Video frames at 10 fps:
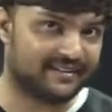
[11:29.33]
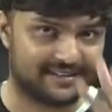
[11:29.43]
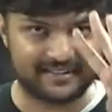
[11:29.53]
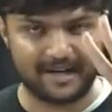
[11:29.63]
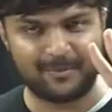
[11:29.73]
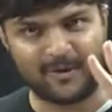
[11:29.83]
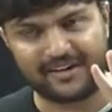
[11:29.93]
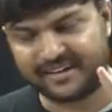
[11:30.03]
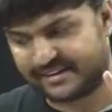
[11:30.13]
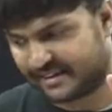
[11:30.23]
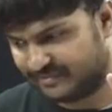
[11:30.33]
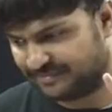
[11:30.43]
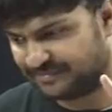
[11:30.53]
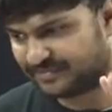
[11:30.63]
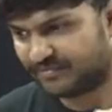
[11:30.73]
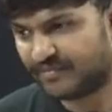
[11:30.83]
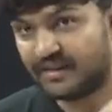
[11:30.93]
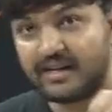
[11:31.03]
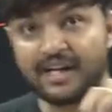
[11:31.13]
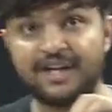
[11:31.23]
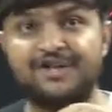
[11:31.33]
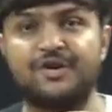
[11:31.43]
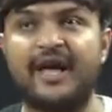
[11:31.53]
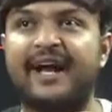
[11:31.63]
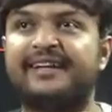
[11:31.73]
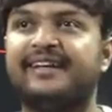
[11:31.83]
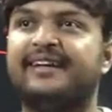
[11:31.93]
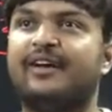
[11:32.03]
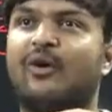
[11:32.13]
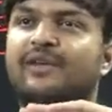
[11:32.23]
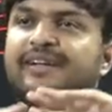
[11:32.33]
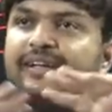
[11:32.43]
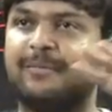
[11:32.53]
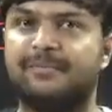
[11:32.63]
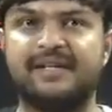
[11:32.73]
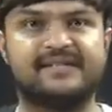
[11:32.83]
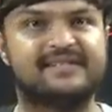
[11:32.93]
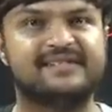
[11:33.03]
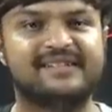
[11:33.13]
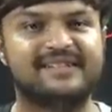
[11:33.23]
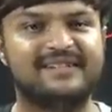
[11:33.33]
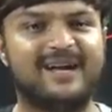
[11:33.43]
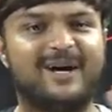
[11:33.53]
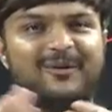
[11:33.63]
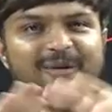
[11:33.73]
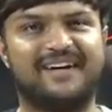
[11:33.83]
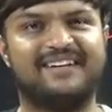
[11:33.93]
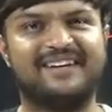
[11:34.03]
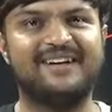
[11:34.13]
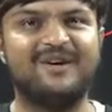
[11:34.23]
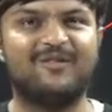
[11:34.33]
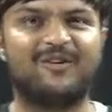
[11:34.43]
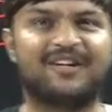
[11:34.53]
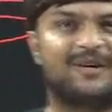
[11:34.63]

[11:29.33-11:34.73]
third point is, it should have cleared all the debris around it for it